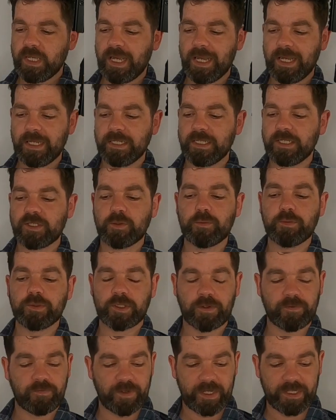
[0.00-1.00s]
And it's
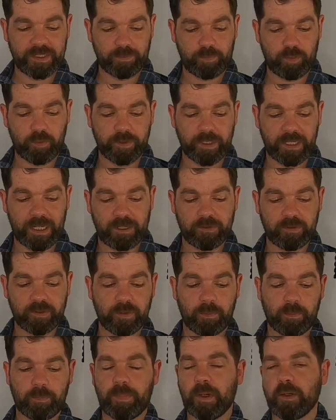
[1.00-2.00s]
also fair to point out
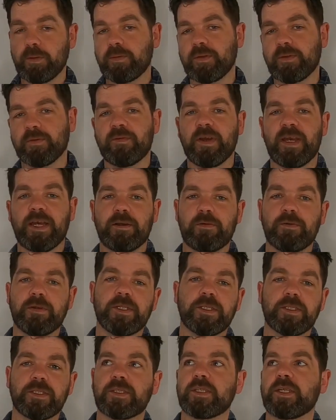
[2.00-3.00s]
that both
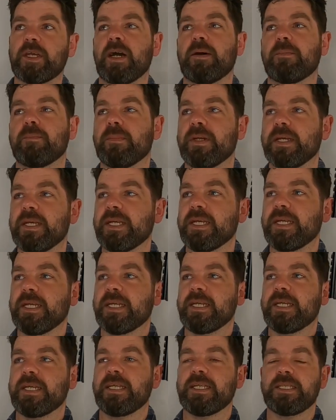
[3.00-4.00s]
variants come
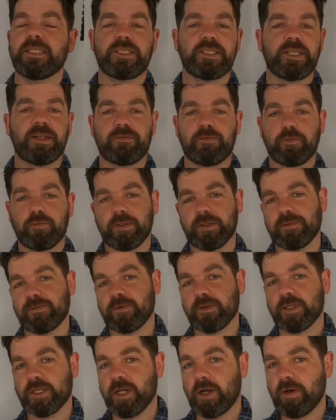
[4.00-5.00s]
in several
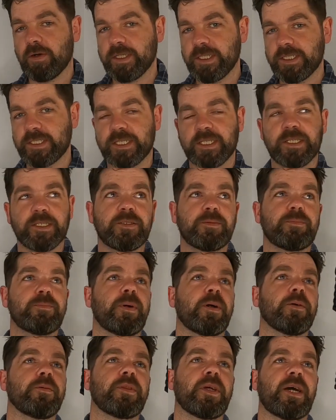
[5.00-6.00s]
different guises.
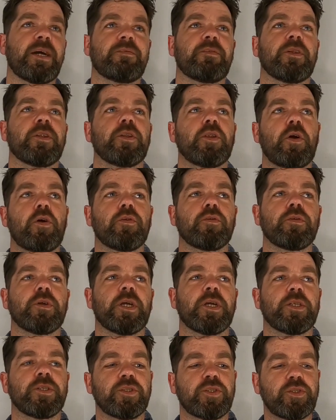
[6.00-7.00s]
Both have a long
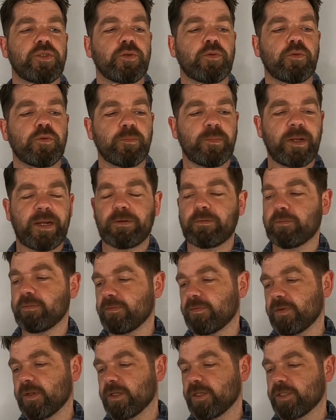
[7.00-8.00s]
and short
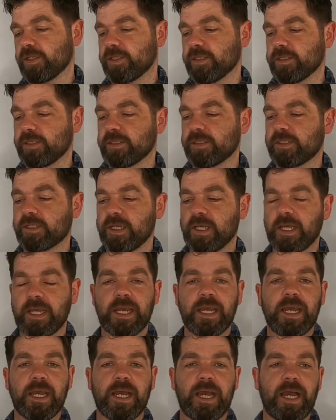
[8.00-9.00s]
barreled versions.
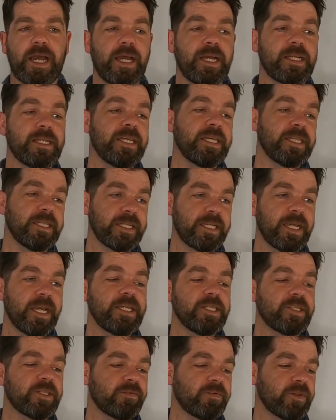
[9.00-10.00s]
And in the
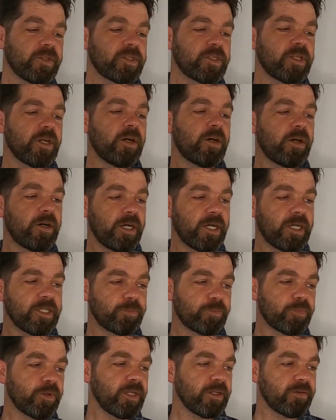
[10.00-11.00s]
case of the Scar, as
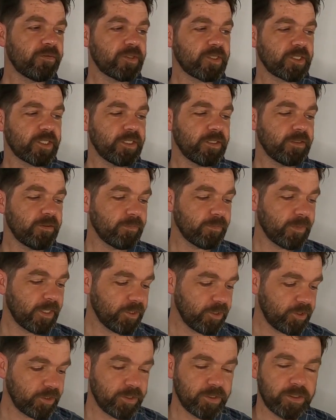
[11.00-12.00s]
previously
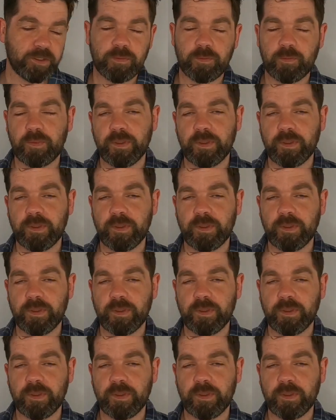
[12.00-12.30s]
mentioned,